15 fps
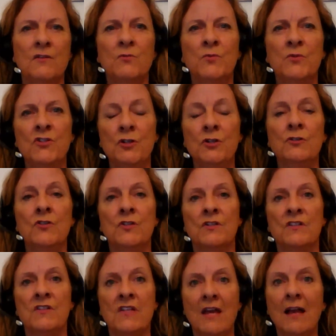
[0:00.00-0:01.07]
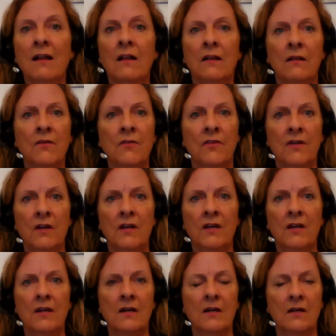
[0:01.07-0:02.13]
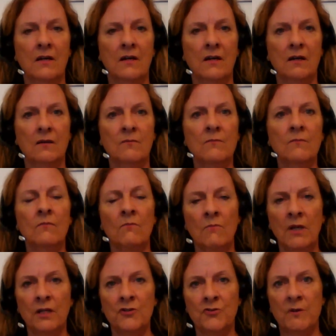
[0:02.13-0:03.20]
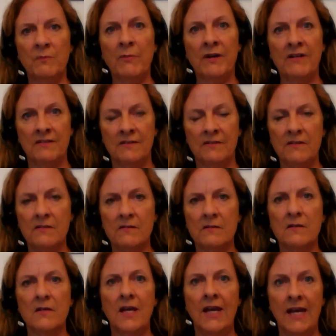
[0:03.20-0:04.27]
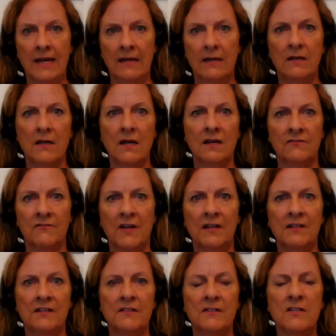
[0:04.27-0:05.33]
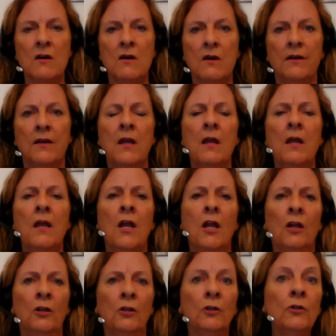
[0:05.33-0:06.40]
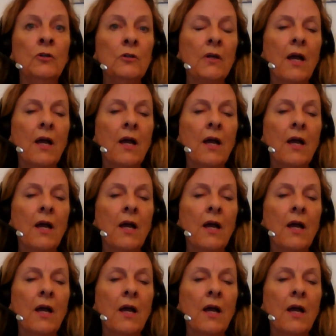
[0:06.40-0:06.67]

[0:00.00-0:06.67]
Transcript: was used to sell the military presence in Afghanistan. Look